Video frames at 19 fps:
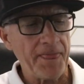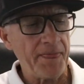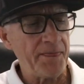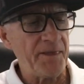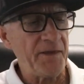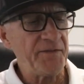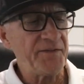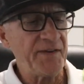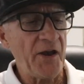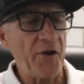
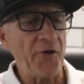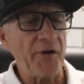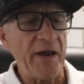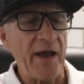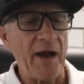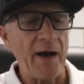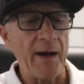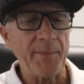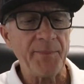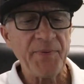this
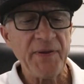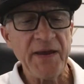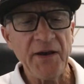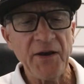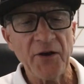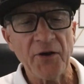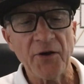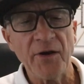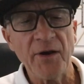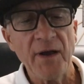area up
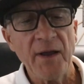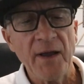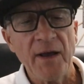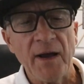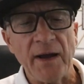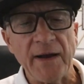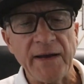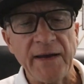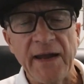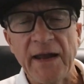here,
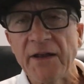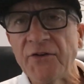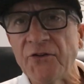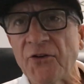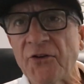again,